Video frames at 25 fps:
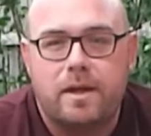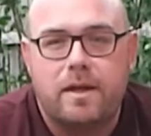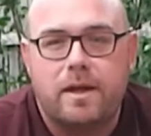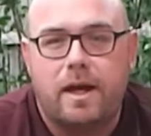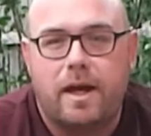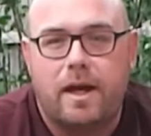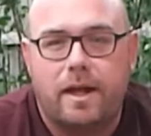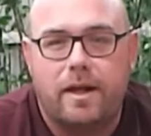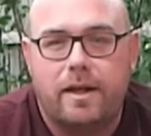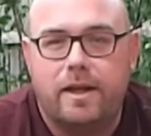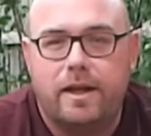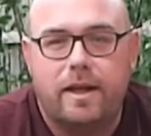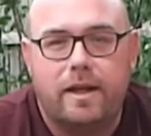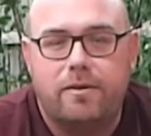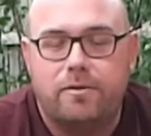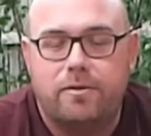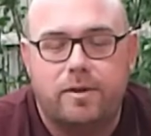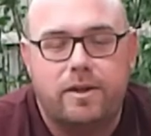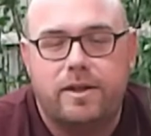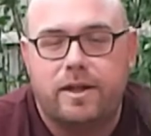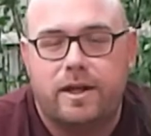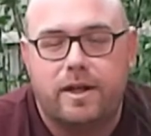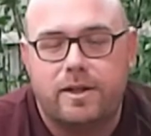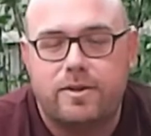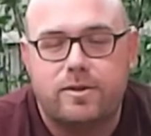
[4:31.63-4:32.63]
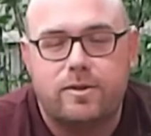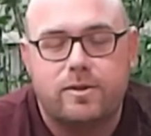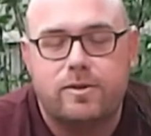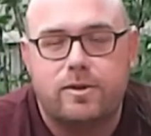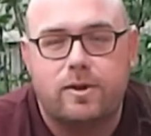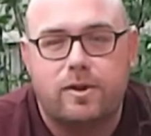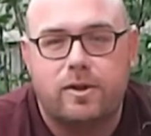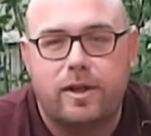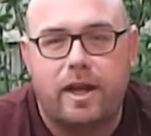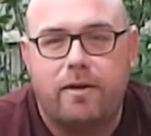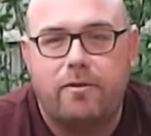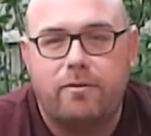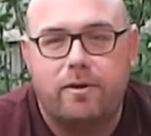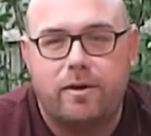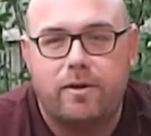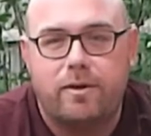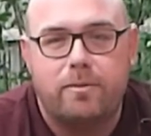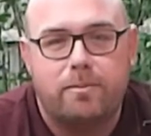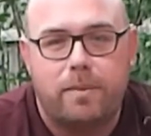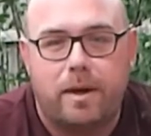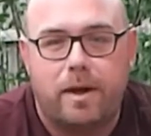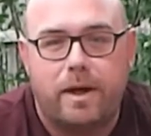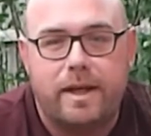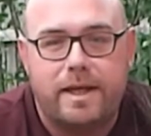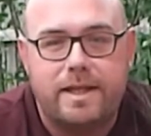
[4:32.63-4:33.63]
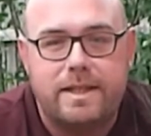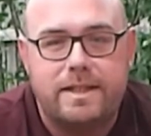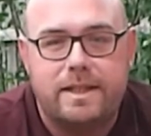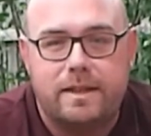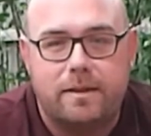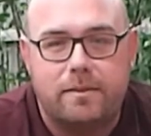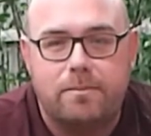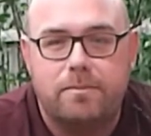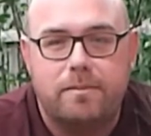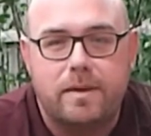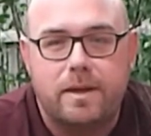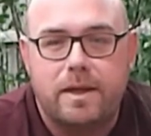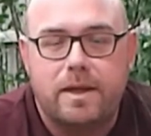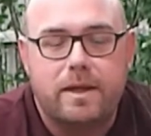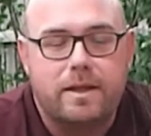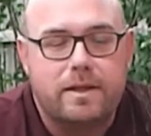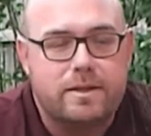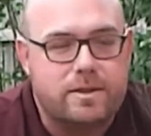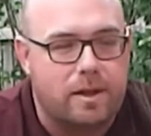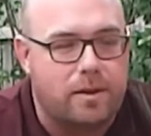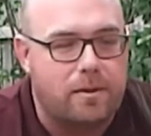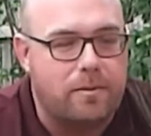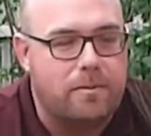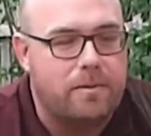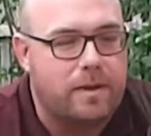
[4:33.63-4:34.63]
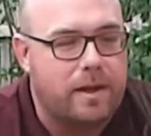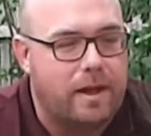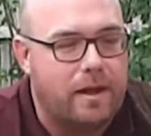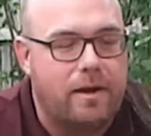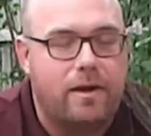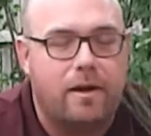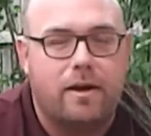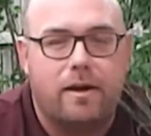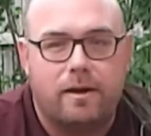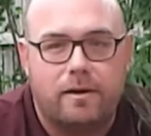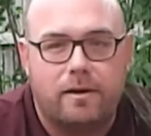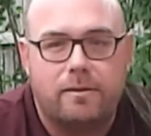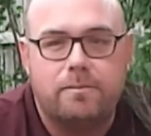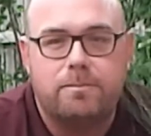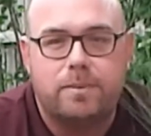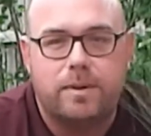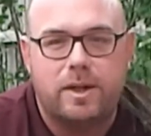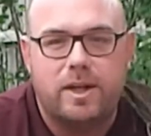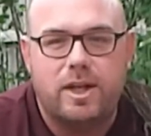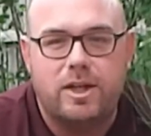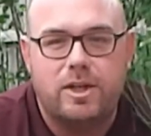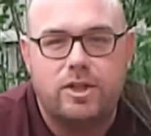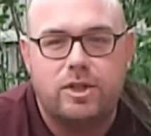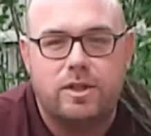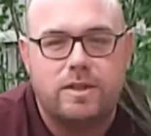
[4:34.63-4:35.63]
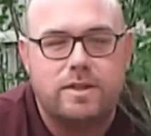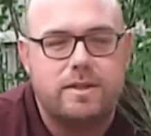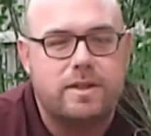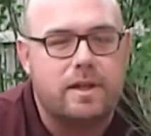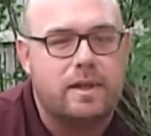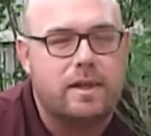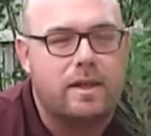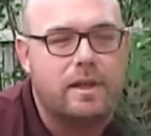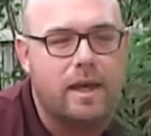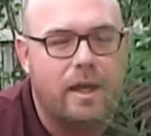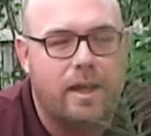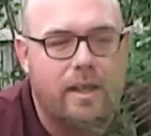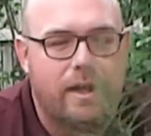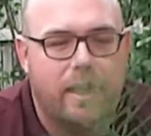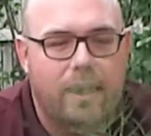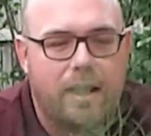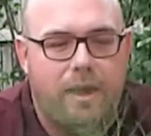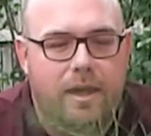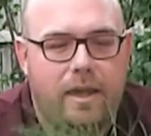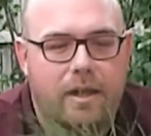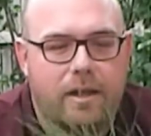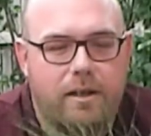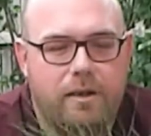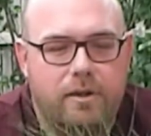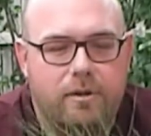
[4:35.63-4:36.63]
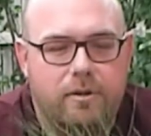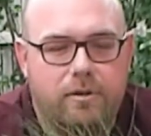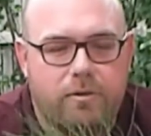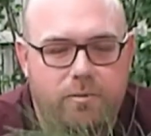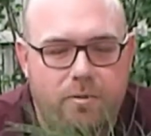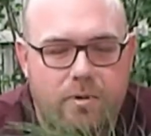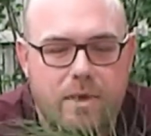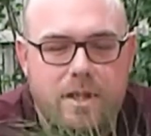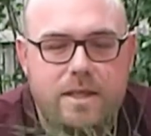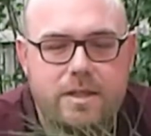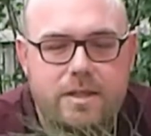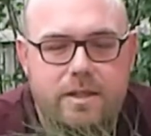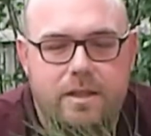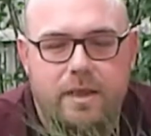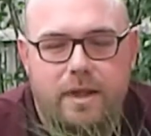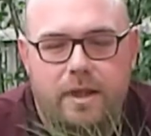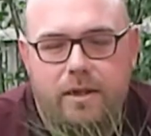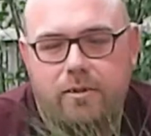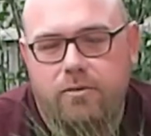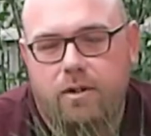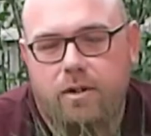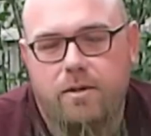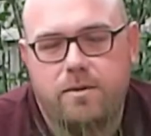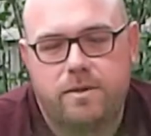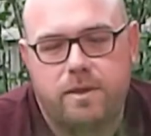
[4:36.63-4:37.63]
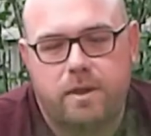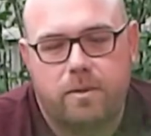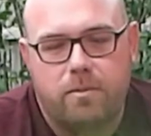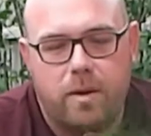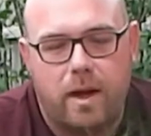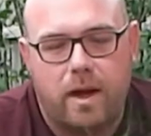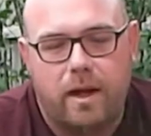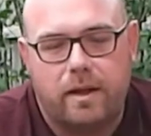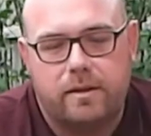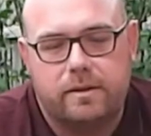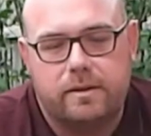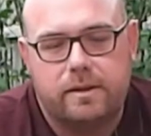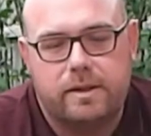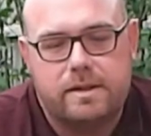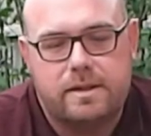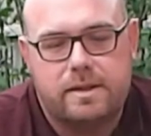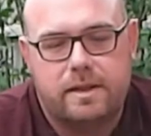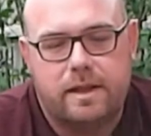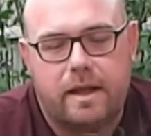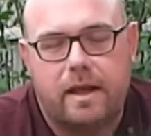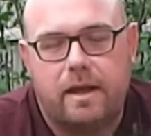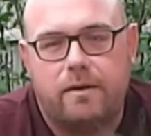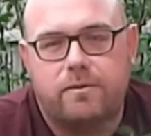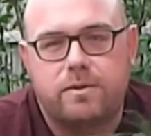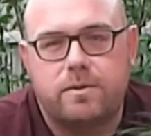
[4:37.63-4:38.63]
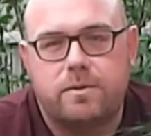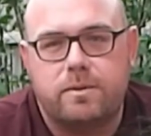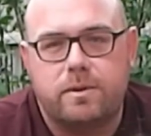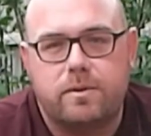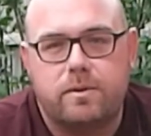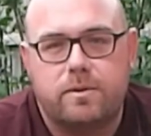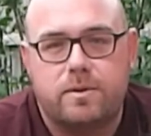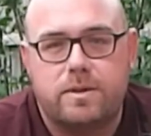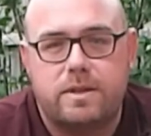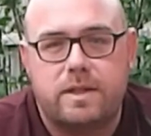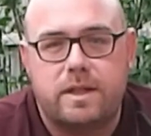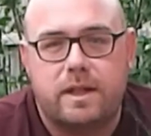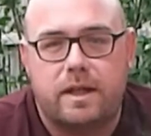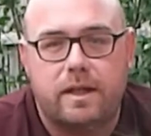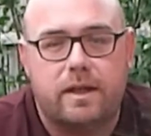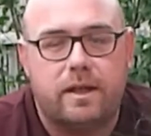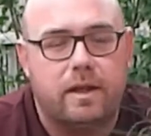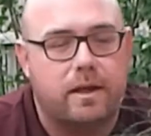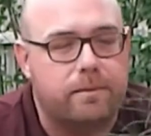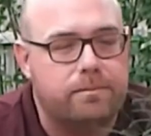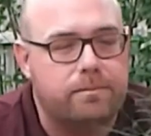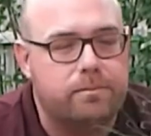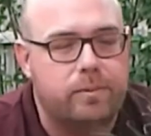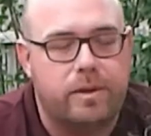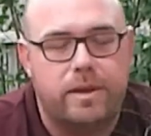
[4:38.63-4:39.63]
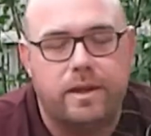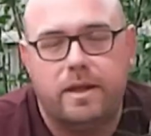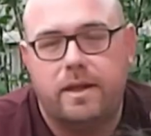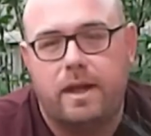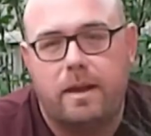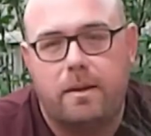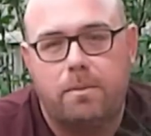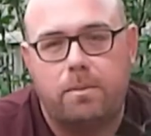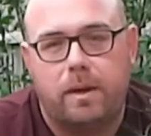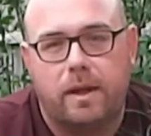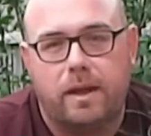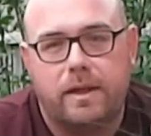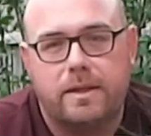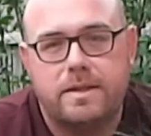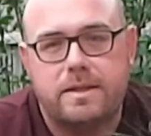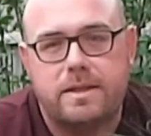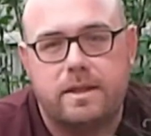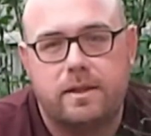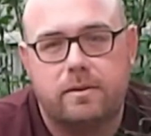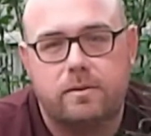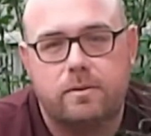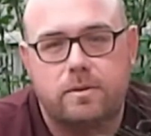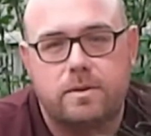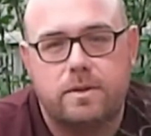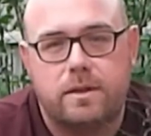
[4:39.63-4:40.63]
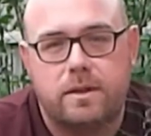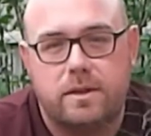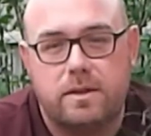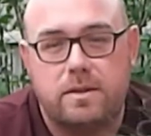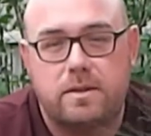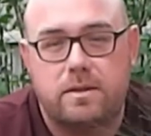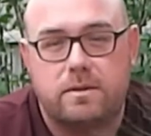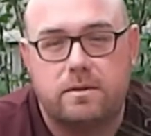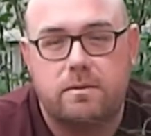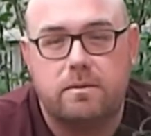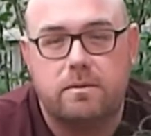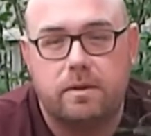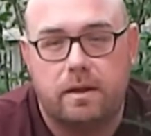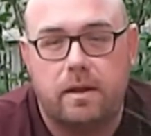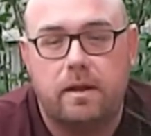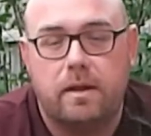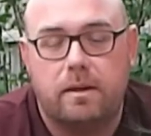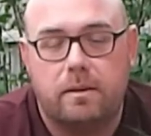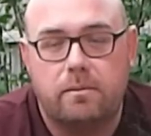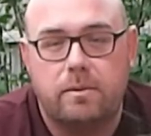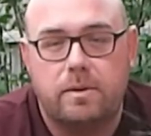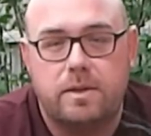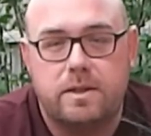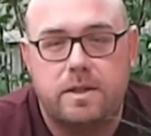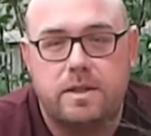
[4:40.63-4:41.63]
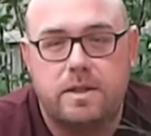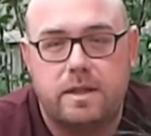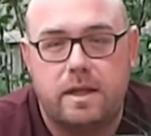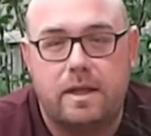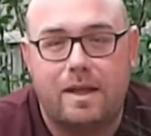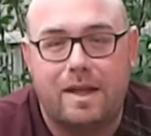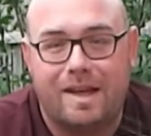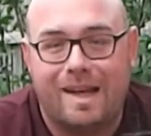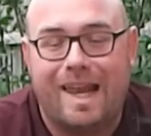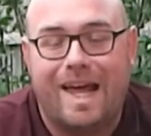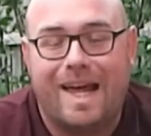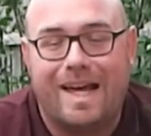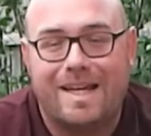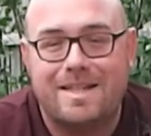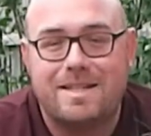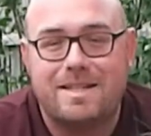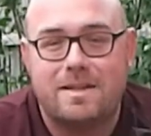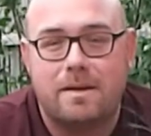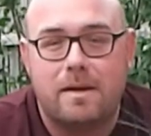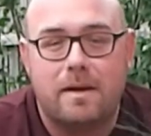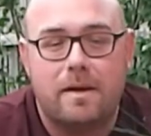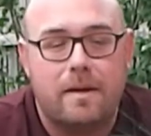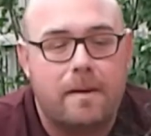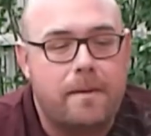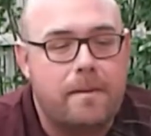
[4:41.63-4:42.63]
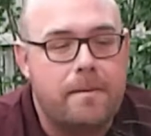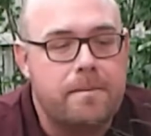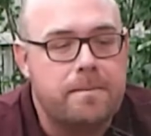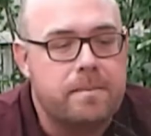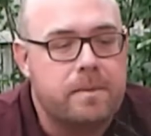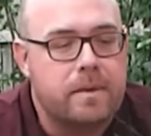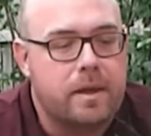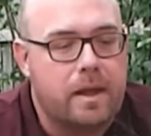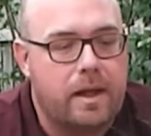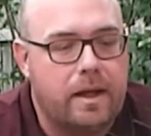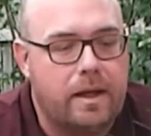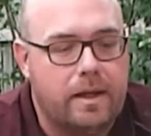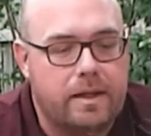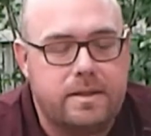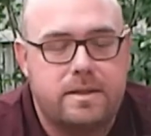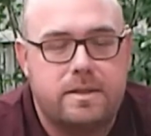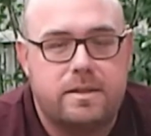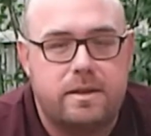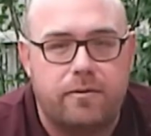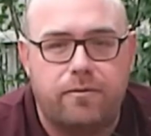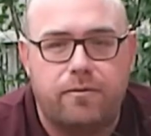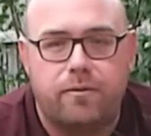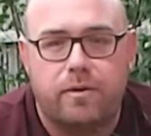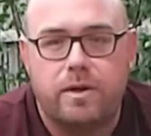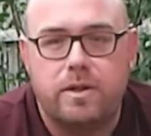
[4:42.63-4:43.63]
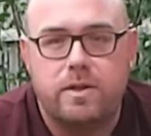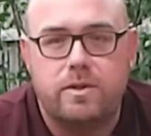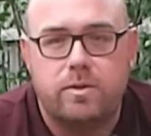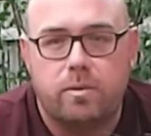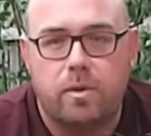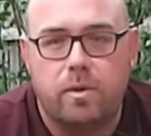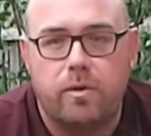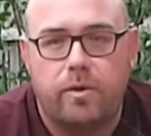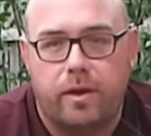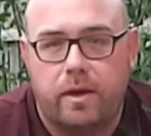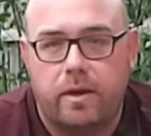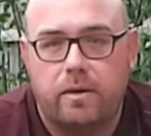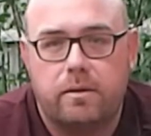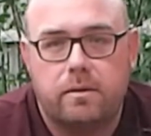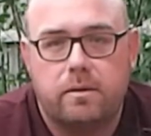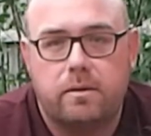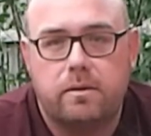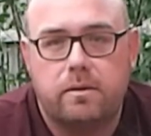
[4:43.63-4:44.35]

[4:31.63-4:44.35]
and even the dinosaurs couldn't get rid of them by eating them, so they are pernicious. And the reason they grow so well is that they have something called silica within their plant cells, which is in glass, and it's different to other